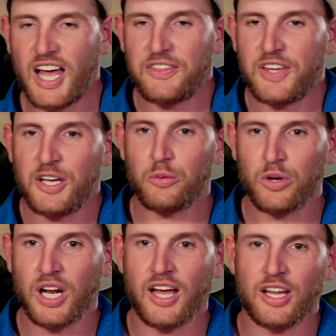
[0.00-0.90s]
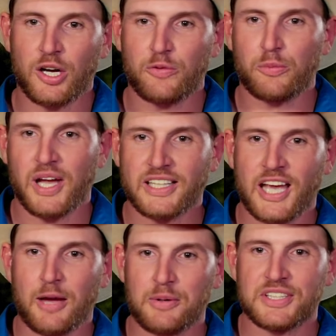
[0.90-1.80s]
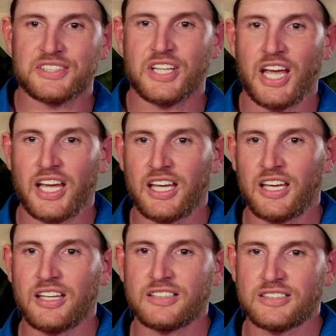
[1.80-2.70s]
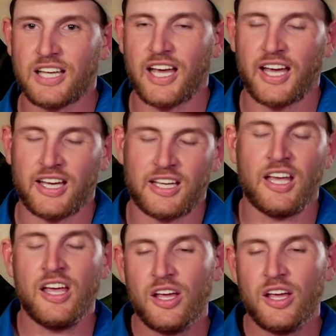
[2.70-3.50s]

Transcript: I think what I learned from my time at the Snake is I